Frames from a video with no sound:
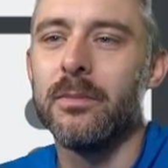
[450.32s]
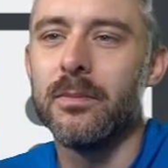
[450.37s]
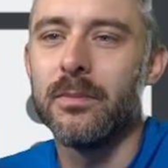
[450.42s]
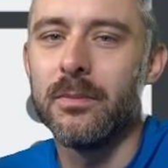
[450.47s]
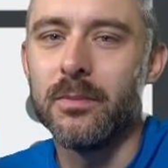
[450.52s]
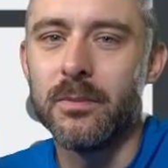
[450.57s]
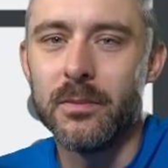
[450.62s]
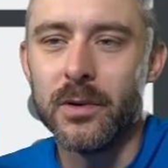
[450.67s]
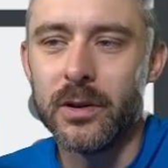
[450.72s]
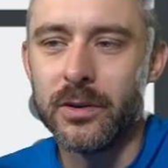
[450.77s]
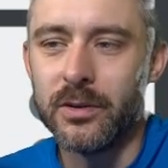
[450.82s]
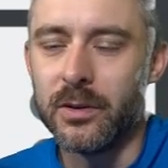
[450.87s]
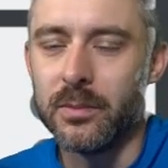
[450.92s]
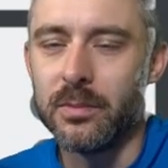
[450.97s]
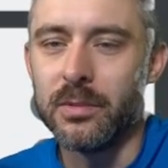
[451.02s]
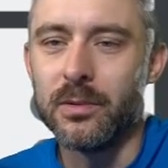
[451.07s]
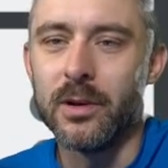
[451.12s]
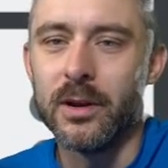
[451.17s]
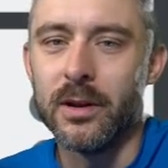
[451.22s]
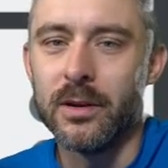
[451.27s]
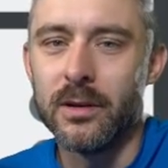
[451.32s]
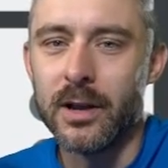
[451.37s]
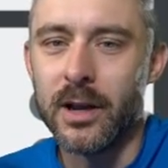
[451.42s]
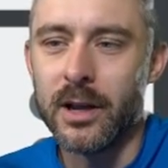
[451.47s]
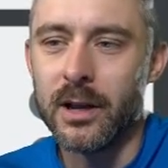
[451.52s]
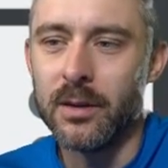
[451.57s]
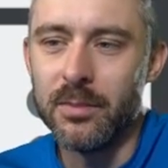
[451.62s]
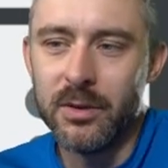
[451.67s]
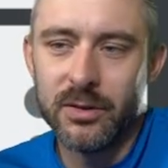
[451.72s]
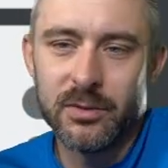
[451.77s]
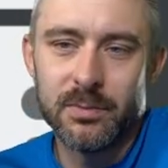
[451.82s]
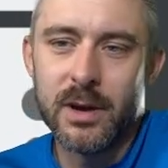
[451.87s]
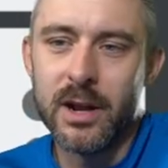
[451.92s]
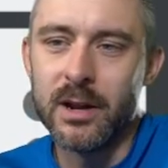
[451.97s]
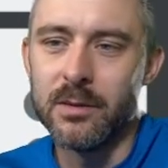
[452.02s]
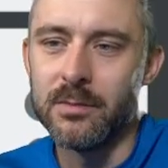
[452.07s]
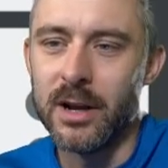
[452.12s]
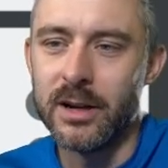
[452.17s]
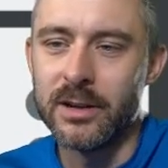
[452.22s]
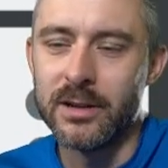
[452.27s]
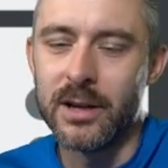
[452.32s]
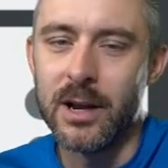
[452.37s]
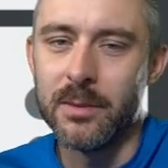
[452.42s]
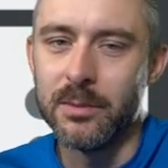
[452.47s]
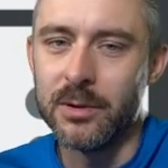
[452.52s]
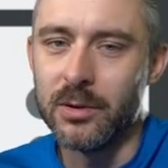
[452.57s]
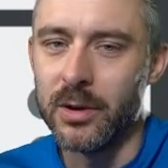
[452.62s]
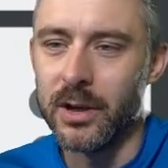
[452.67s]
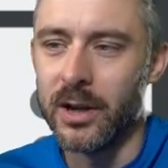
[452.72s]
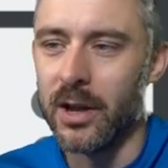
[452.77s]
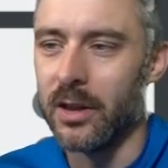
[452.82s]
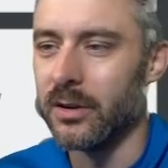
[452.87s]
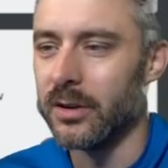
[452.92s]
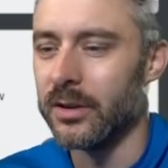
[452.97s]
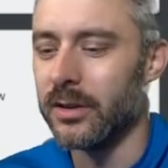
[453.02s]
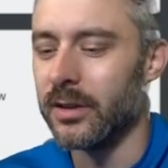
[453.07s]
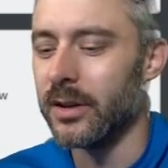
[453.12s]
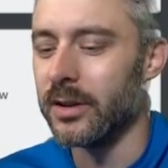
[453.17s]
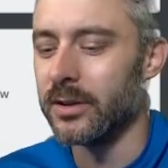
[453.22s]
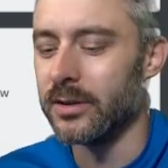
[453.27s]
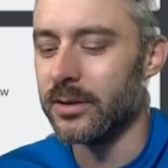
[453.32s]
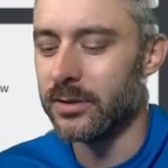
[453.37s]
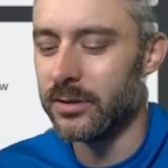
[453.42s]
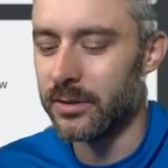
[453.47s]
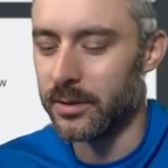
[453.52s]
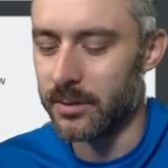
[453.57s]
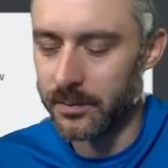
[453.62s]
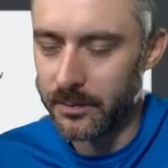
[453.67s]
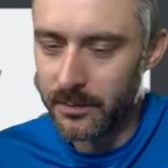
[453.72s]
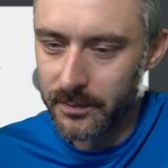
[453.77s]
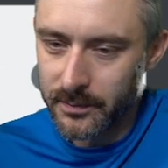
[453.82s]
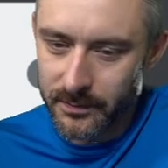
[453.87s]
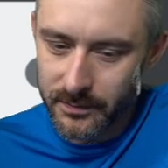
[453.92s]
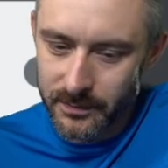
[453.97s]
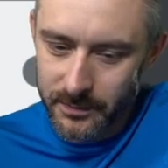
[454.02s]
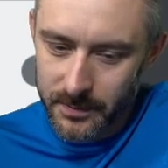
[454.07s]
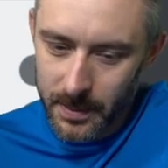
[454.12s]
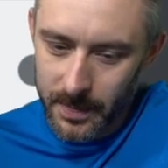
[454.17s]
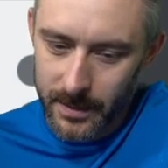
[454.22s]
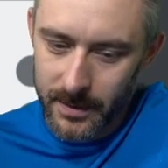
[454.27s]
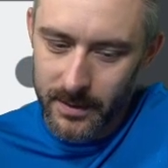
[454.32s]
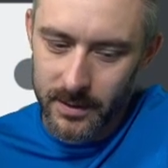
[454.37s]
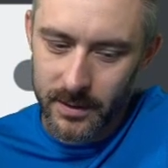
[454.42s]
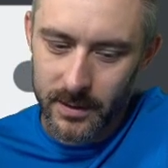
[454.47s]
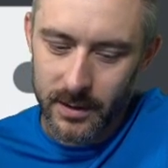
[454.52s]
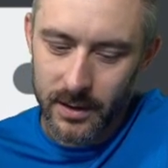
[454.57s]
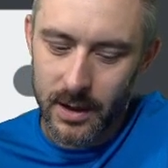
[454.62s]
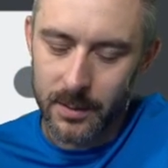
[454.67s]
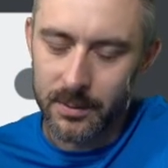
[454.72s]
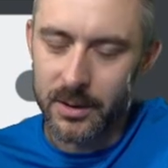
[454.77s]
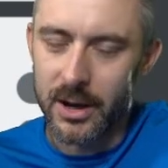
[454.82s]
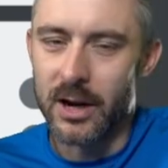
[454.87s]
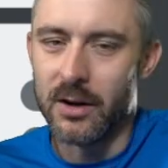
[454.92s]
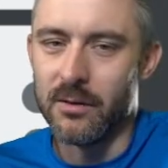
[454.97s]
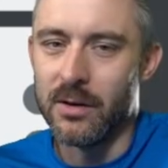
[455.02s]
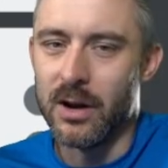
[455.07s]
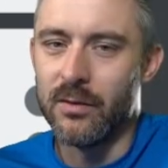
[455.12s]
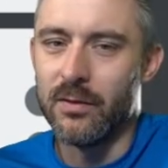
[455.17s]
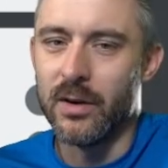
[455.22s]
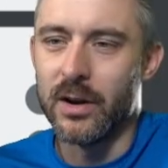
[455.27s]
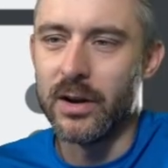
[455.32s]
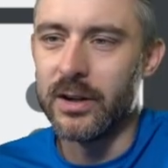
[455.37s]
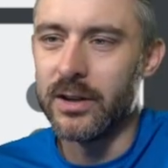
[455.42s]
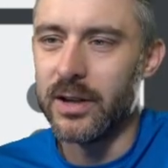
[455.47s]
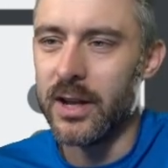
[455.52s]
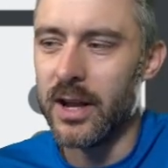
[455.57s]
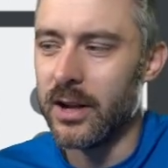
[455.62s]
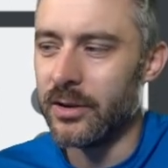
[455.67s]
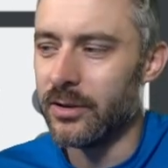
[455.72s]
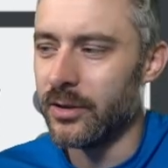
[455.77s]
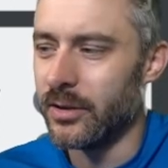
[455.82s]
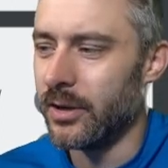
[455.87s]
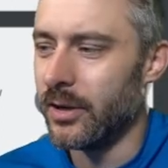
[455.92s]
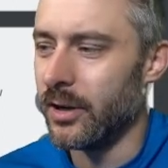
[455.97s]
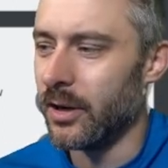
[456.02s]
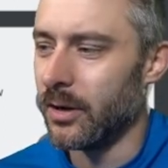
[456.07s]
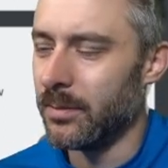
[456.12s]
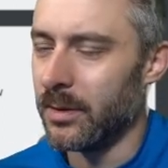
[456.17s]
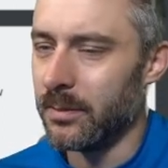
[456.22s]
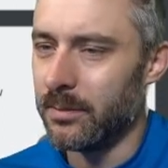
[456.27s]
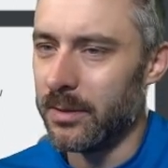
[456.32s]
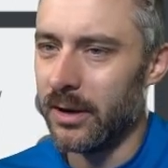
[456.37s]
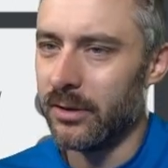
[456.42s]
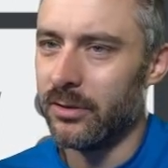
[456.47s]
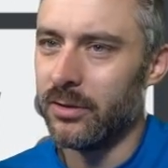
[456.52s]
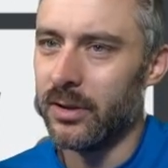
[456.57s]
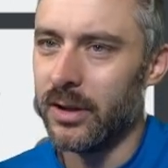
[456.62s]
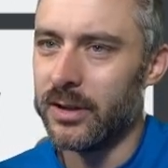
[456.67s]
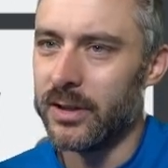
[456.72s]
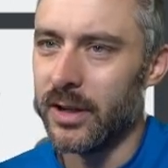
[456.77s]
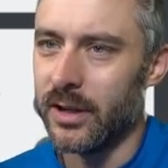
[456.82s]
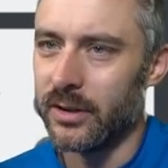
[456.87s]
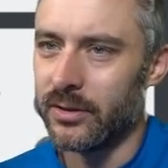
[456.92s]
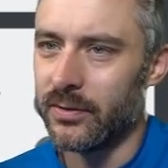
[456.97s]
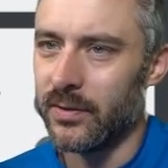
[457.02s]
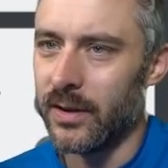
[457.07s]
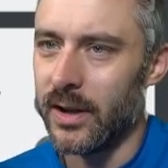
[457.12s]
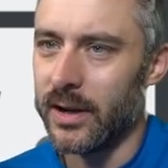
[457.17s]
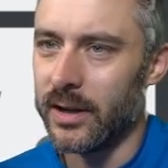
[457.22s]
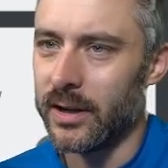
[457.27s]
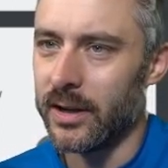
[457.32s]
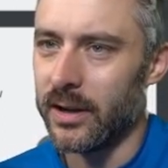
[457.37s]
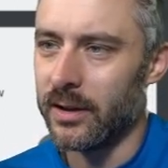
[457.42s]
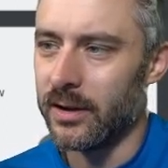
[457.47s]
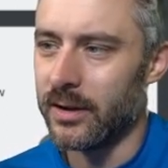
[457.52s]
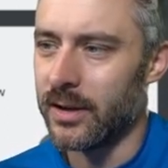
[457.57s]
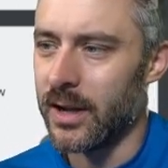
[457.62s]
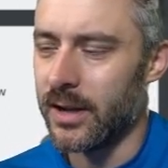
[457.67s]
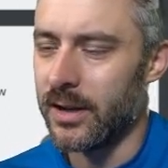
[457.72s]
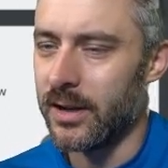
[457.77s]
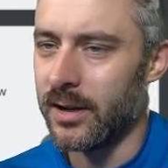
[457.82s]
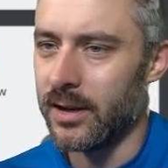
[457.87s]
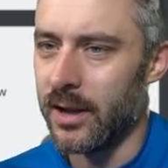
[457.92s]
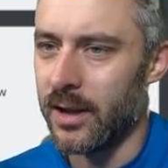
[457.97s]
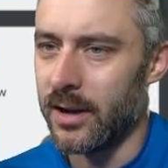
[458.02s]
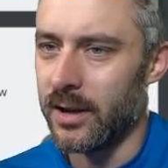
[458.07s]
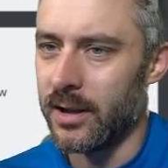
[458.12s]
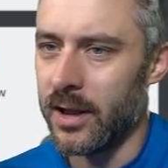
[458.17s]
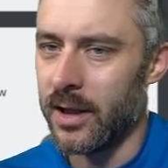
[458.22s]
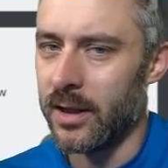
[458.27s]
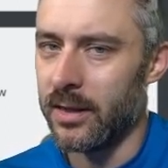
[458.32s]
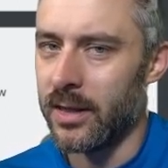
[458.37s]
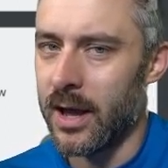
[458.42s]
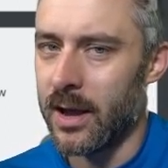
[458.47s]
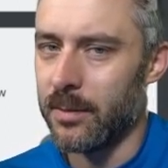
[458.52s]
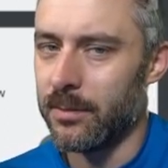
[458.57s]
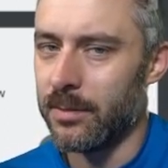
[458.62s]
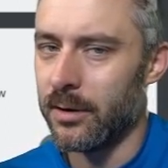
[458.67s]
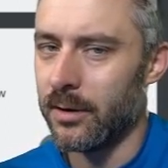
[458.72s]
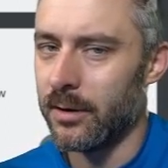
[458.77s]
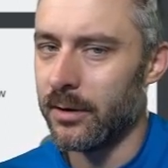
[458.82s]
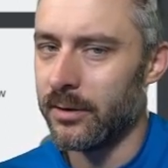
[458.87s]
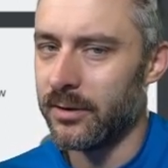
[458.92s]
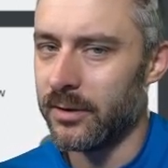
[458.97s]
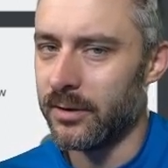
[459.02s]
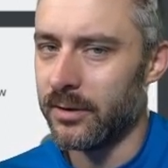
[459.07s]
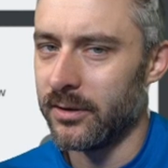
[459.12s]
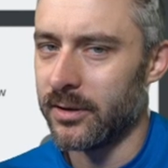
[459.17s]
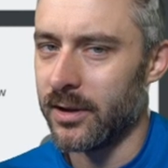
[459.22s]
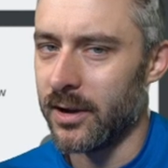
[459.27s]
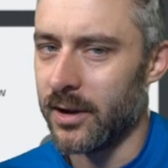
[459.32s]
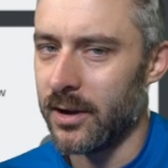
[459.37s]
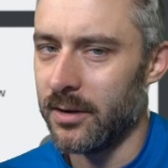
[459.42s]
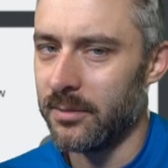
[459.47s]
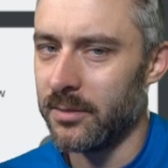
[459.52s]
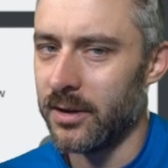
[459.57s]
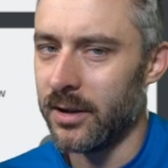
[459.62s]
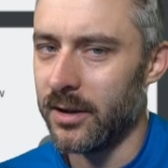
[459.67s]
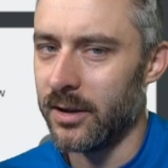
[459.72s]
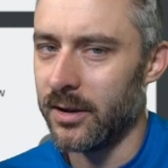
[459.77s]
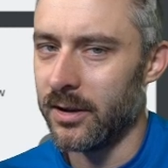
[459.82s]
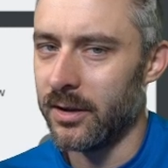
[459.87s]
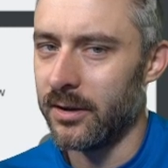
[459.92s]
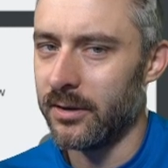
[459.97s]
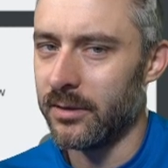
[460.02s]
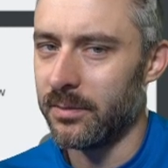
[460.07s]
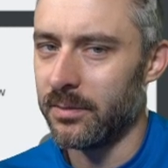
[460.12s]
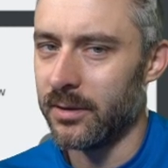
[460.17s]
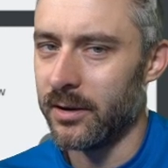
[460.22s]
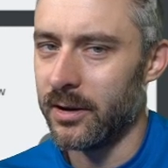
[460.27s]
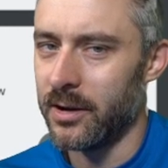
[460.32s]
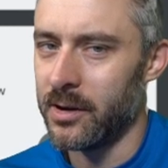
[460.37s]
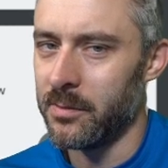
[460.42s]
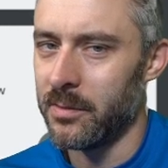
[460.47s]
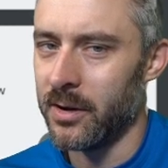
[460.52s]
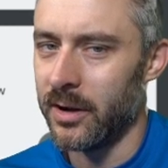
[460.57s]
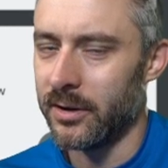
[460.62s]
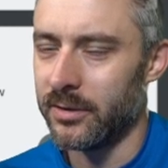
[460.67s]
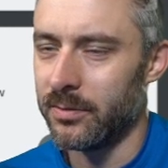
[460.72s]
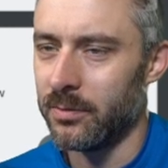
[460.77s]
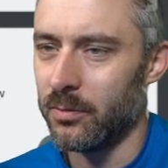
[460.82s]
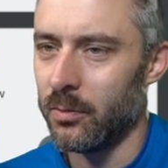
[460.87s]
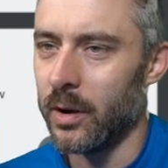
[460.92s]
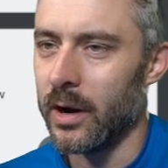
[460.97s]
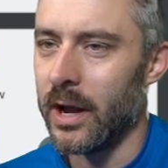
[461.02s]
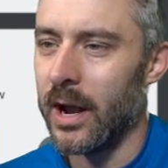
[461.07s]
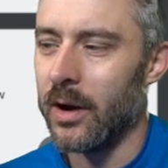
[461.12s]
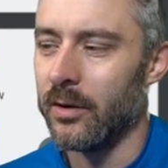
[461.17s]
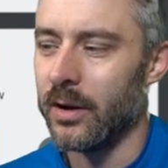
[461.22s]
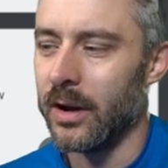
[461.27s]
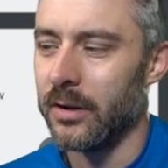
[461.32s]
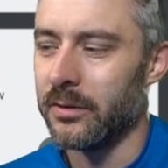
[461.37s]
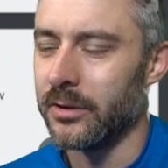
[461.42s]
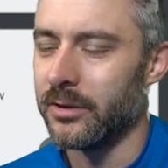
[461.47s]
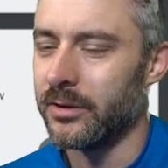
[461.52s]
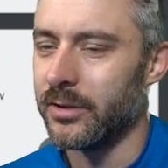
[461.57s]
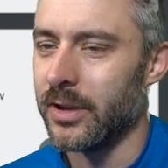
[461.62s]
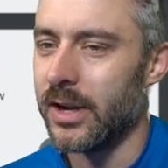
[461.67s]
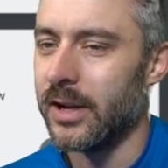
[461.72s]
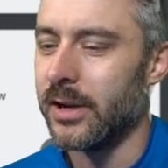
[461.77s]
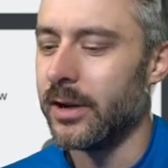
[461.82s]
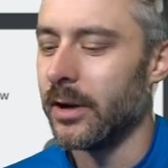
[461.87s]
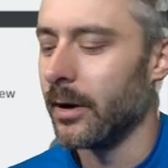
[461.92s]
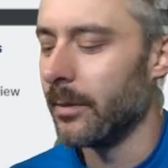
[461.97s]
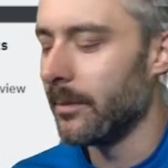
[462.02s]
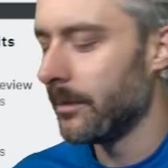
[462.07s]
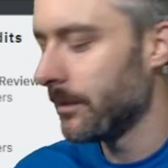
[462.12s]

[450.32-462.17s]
What's the point? I could be spending my time doing other things. So I'm kind of off on a tangent here, but basically Ducks Fly Together 1988, that person's comment is pretty much what I would have to say here.